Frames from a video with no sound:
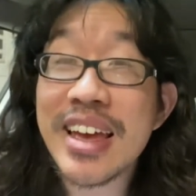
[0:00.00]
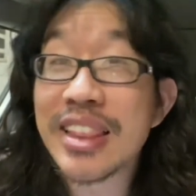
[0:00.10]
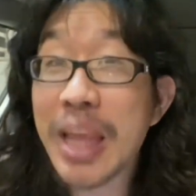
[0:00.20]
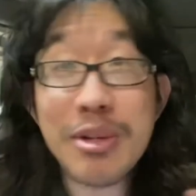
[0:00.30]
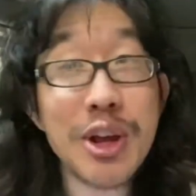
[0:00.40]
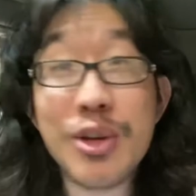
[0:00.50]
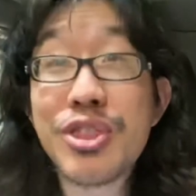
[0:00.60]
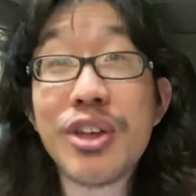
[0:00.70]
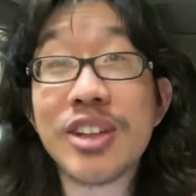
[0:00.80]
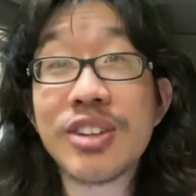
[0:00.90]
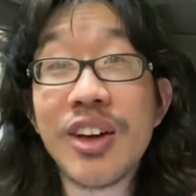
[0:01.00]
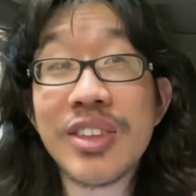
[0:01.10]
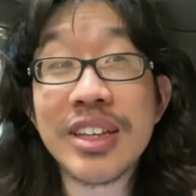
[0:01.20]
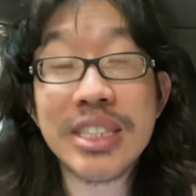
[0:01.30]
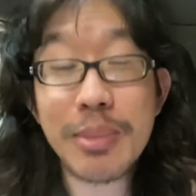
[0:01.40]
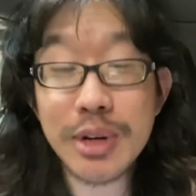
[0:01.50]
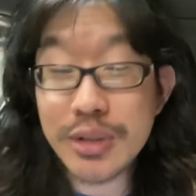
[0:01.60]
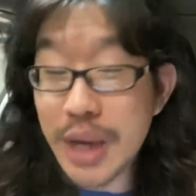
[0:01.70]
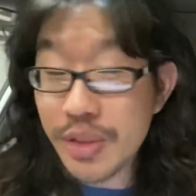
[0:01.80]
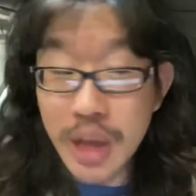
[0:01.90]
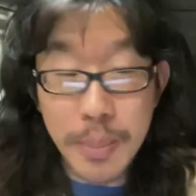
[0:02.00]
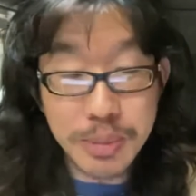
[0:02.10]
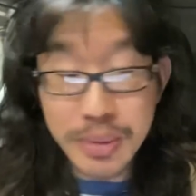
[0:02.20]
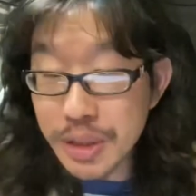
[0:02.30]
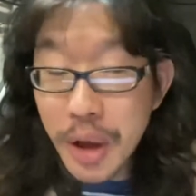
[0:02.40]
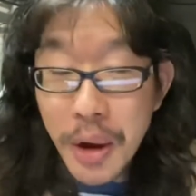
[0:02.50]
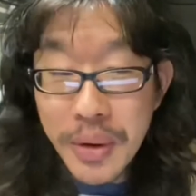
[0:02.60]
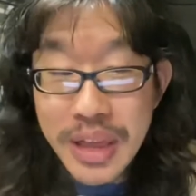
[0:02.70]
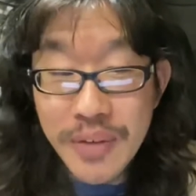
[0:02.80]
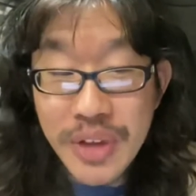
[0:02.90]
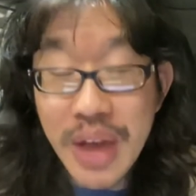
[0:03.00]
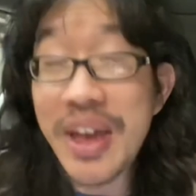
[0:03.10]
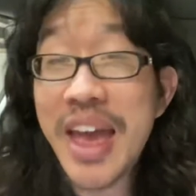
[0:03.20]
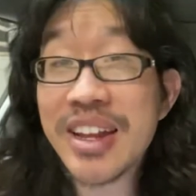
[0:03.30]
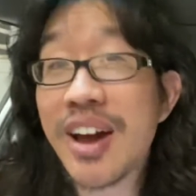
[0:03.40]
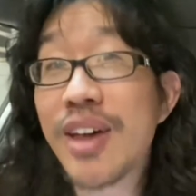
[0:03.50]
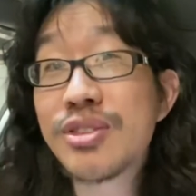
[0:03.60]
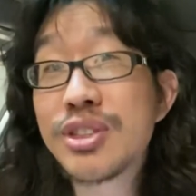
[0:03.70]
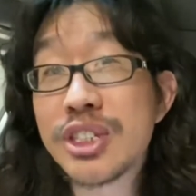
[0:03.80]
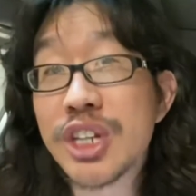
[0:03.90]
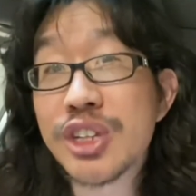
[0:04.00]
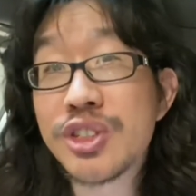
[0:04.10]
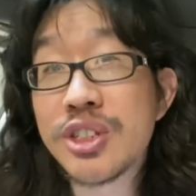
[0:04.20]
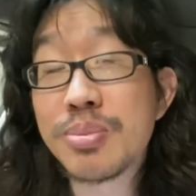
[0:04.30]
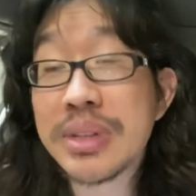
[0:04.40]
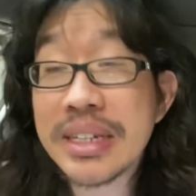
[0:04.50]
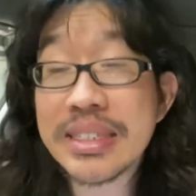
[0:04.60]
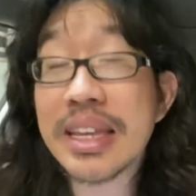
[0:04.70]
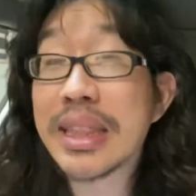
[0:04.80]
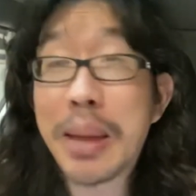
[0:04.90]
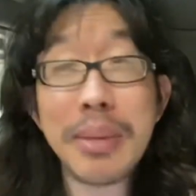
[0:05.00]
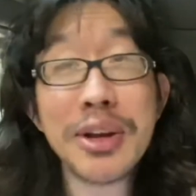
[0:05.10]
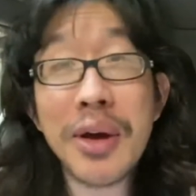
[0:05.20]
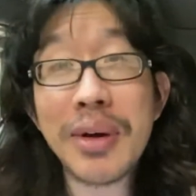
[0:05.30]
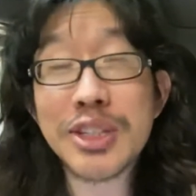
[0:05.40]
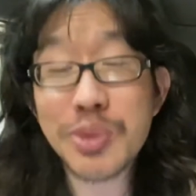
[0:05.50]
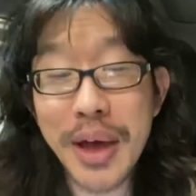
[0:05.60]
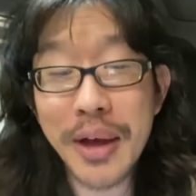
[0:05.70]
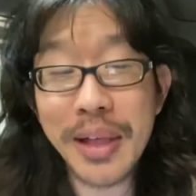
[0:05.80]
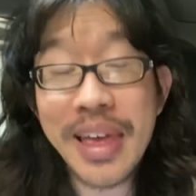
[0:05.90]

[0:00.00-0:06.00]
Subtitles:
Let me know your thoughts on this. Let me know down in the comments below. If you have any other suggestions, please let me know as well.